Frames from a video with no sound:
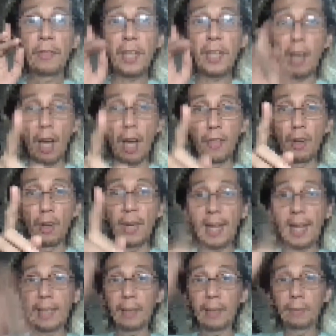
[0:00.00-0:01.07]
the other
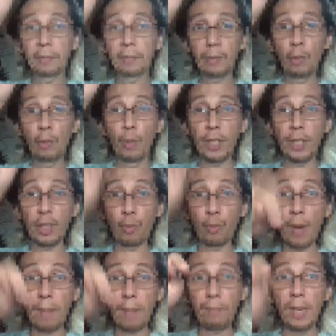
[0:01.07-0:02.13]
link, which is
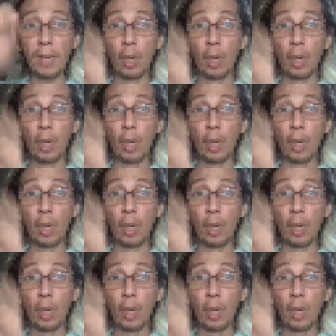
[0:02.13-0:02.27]
right